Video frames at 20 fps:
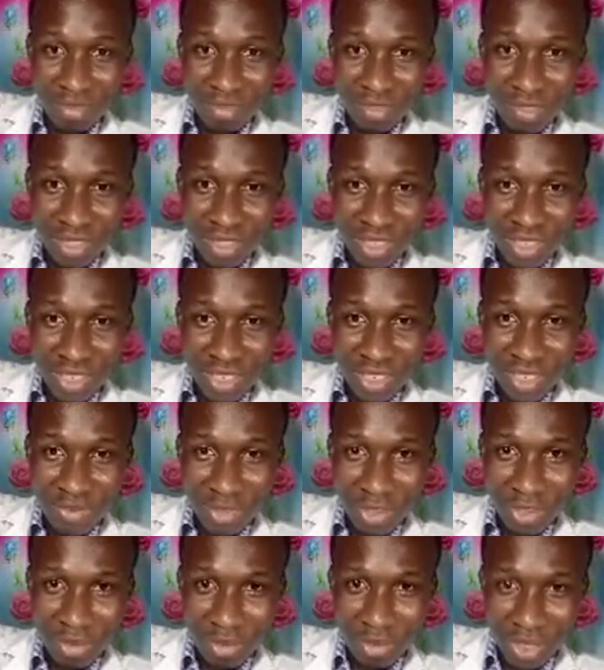Thank you
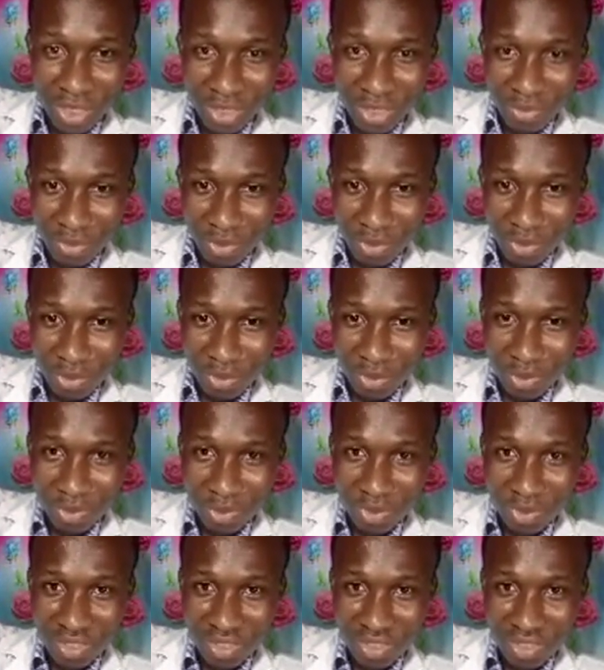very much for
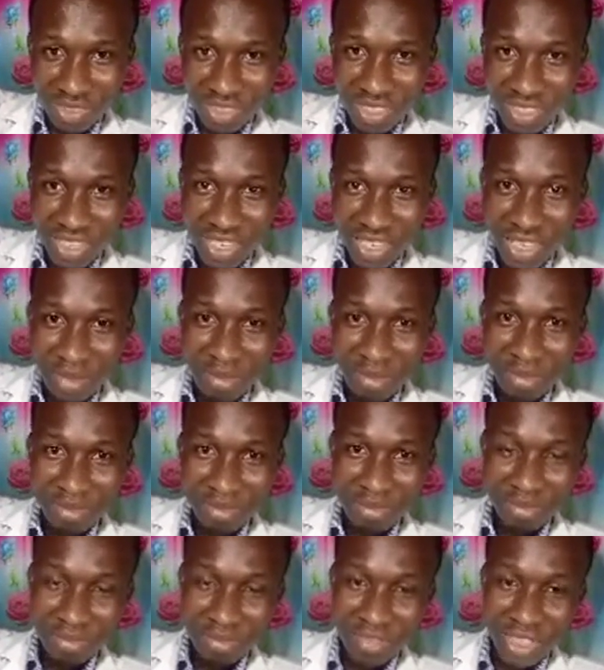your time.
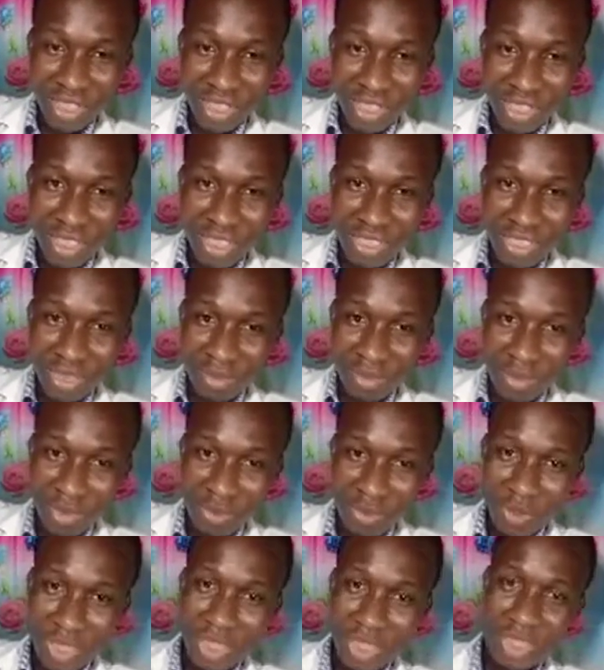Yes, I'm sure
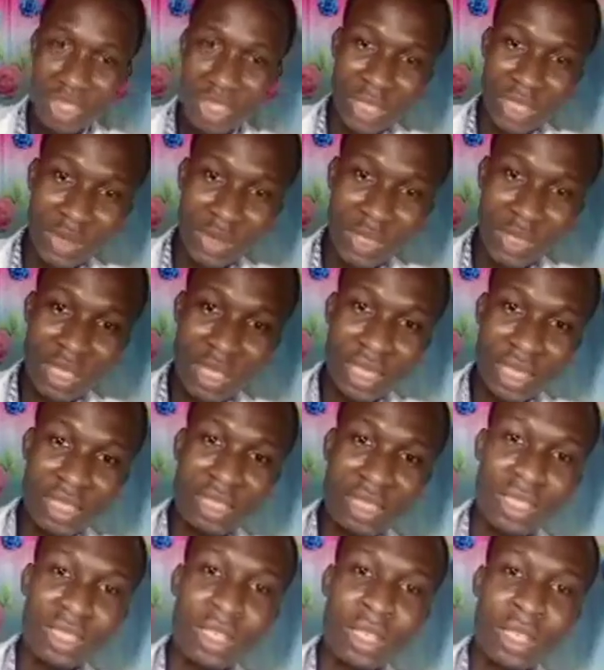we learned a lot, and
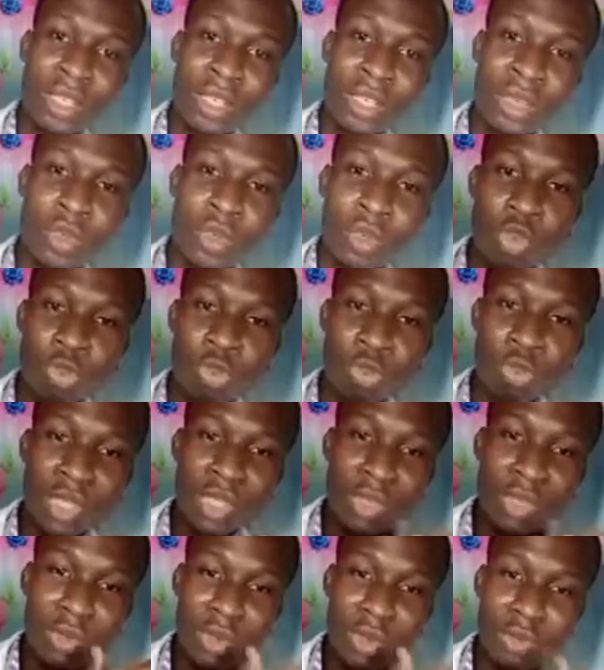we'll be in a
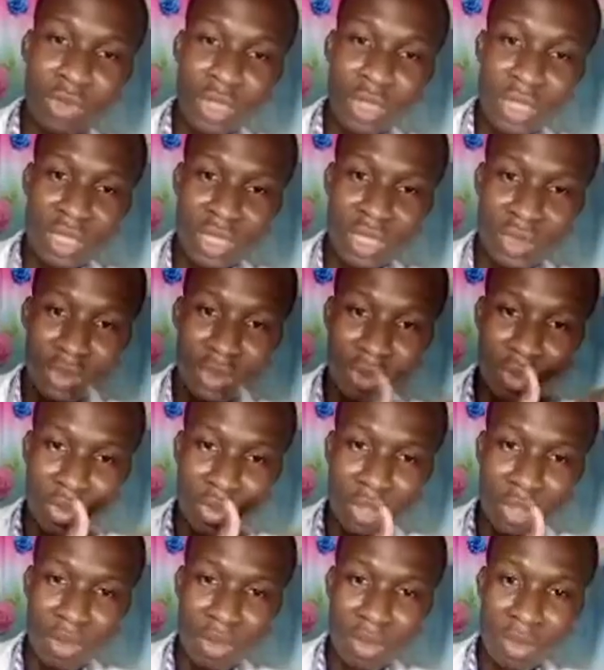good position to talk
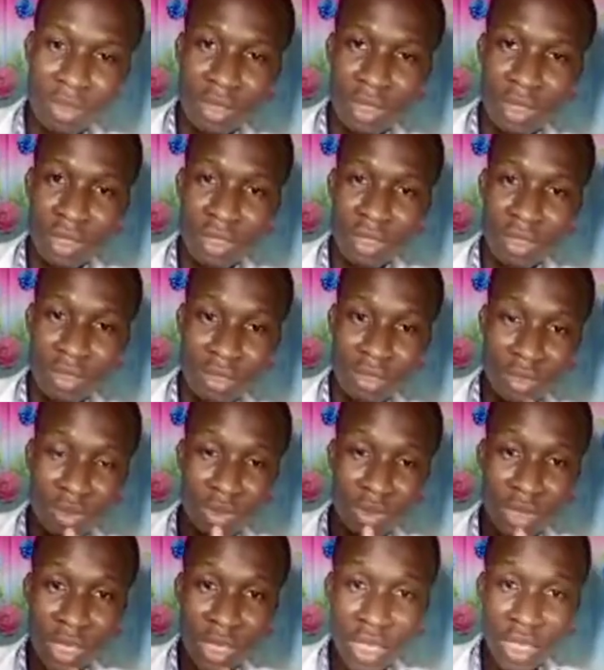about it. So
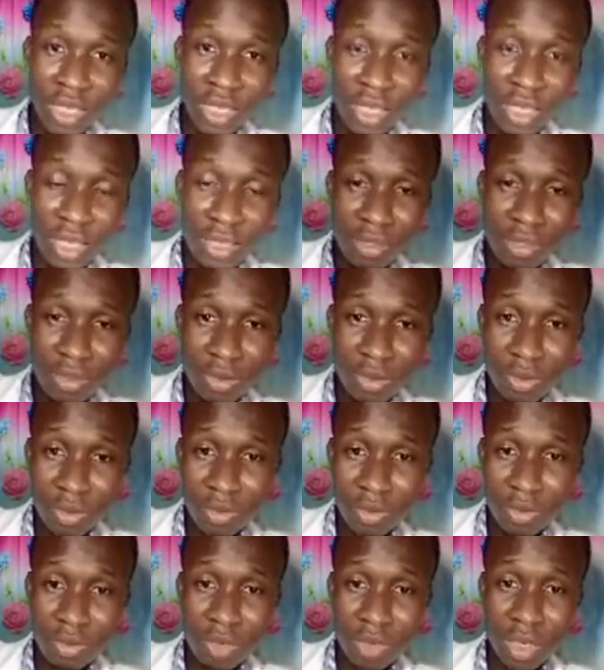in case
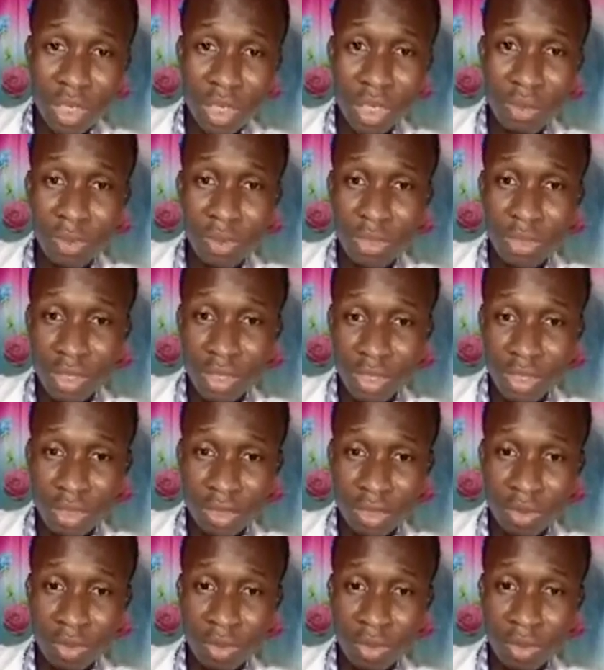you are unable to
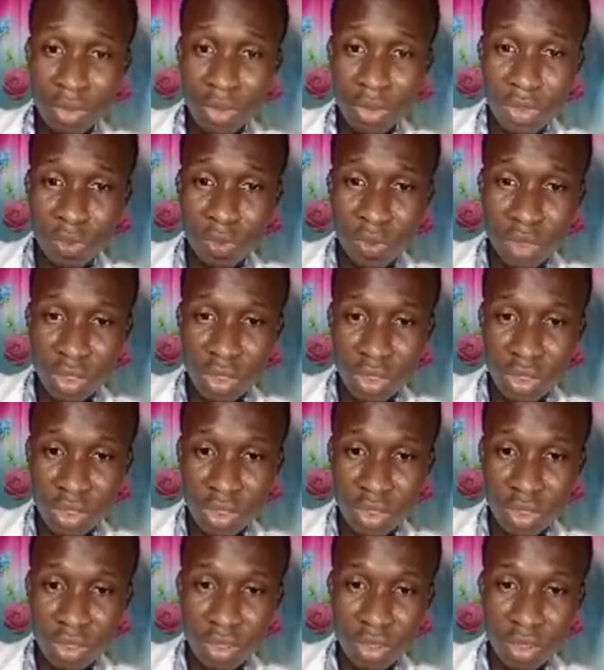listen or able to watch
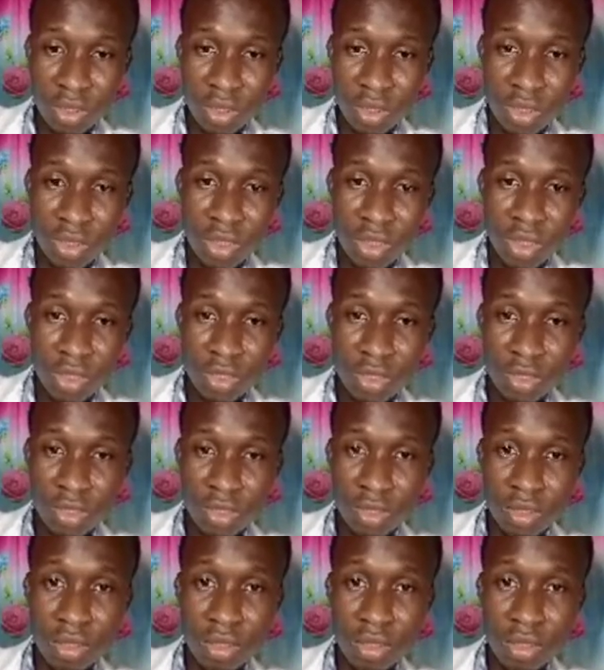this